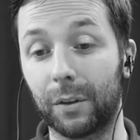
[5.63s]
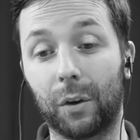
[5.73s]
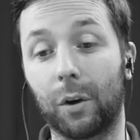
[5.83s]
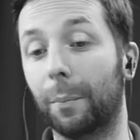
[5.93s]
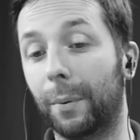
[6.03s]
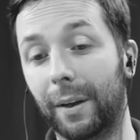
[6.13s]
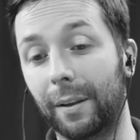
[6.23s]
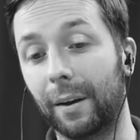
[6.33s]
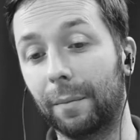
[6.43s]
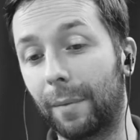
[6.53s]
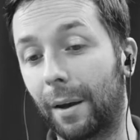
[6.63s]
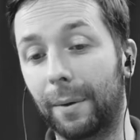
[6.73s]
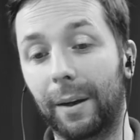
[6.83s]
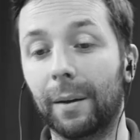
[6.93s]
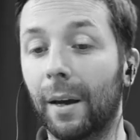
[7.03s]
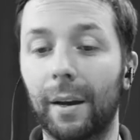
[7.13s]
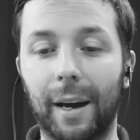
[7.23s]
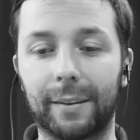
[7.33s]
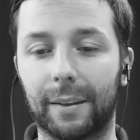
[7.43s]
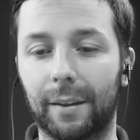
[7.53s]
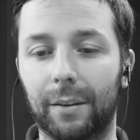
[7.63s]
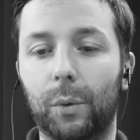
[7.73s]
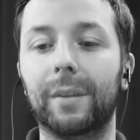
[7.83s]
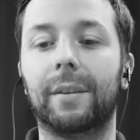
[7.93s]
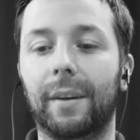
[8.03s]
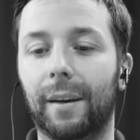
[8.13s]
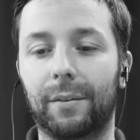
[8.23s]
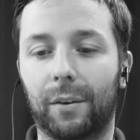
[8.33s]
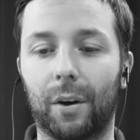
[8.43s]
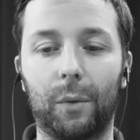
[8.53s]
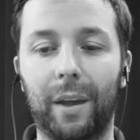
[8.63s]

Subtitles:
So a company that maybe existed 20 years ago,